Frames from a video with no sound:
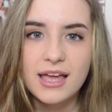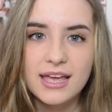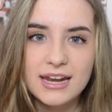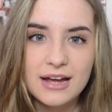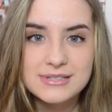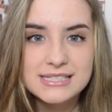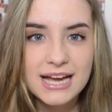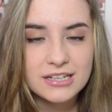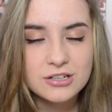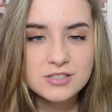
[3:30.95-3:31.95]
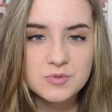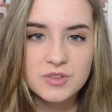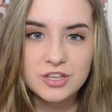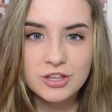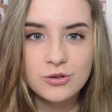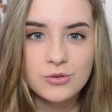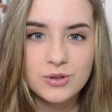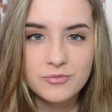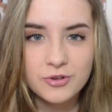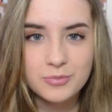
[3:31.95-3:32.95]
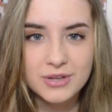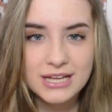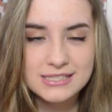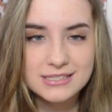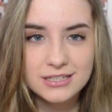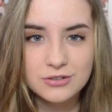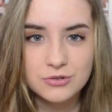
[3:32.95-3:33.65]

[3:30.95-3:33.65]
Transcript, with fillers: And I was diagnosed with acute lymphoblastic